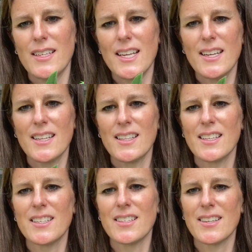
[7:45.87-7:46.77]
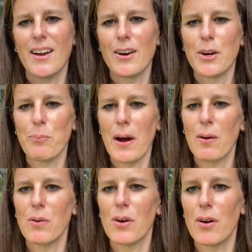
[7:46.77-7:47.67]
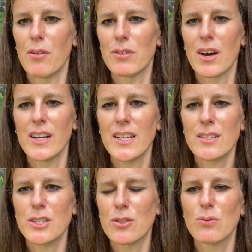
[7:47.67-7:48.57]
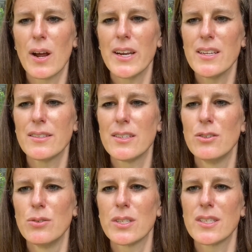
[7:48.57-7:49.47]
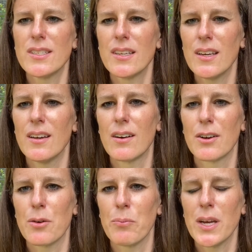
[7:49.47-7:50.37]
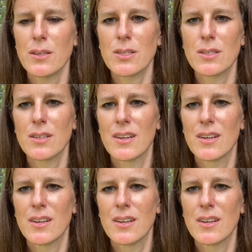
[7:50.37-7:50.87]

taken the desired amount of cuttings, you're ready to stick it under mist,